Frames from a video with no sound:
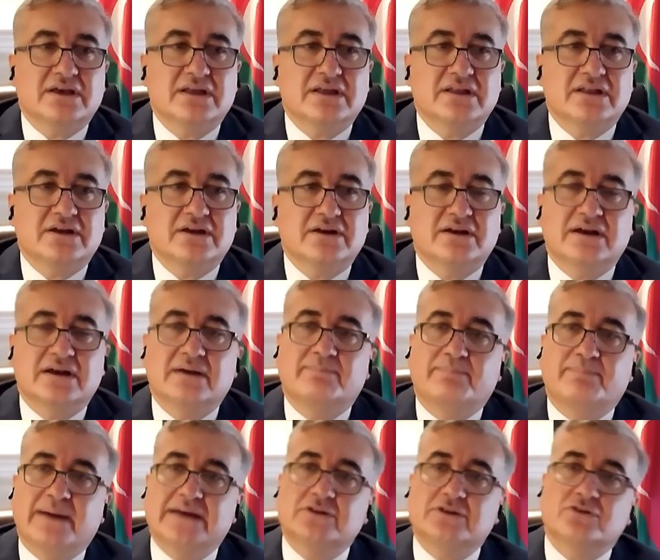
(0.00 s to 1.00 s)
a
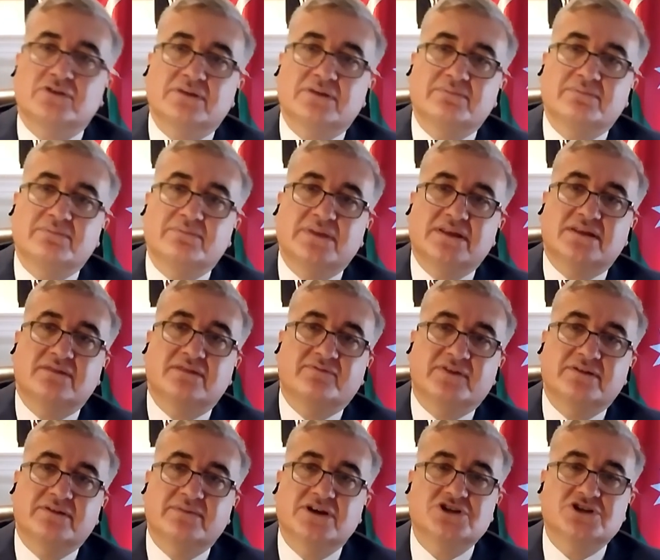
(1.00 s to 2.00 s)
part of the
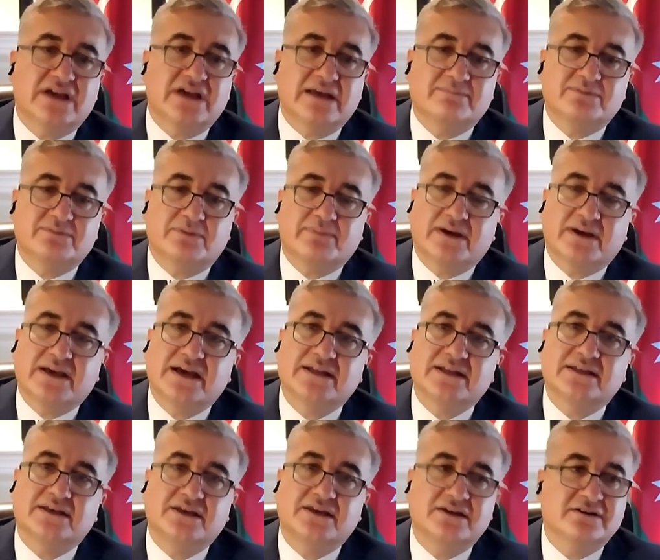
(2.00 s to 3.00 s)
misinformation and
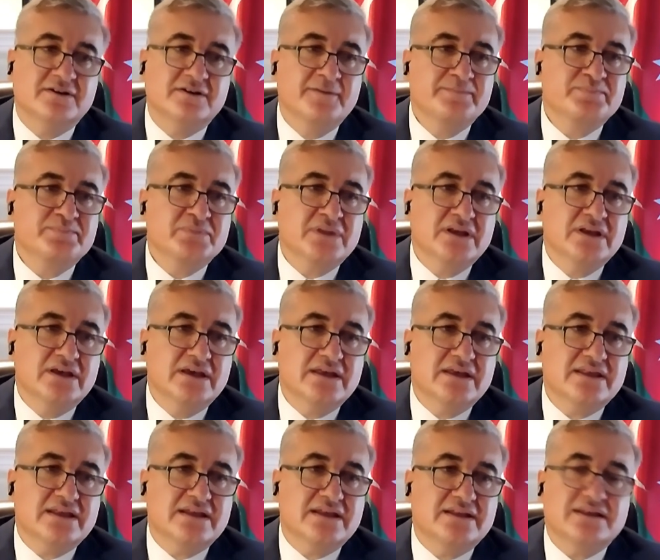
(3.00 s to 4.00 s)
propaganda here
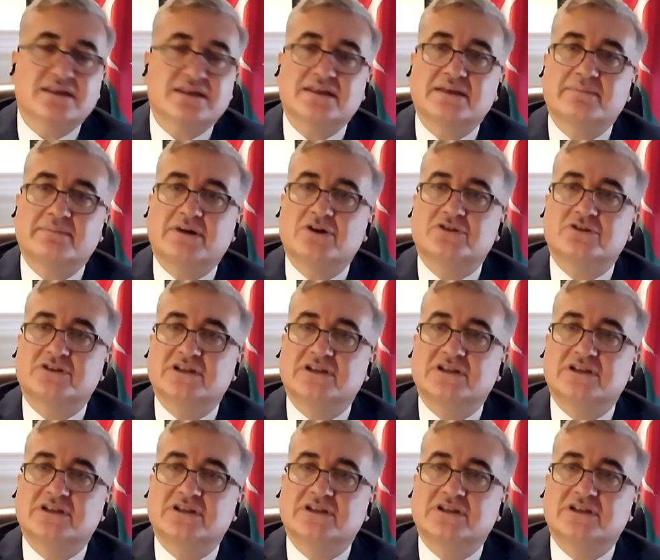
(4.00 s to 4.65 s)
is that this is about